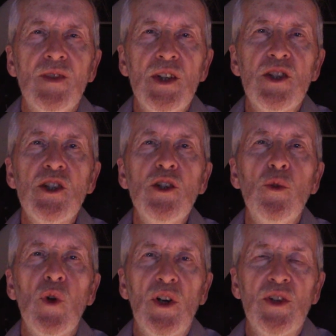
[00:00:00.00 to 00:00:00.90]
It still
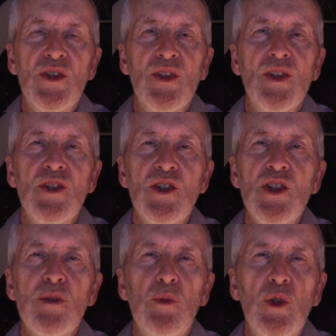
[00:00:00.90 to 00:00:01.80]
works
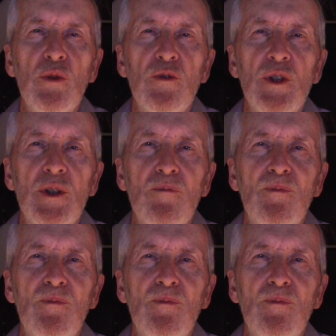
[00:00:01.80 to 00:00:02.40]
just beautifully.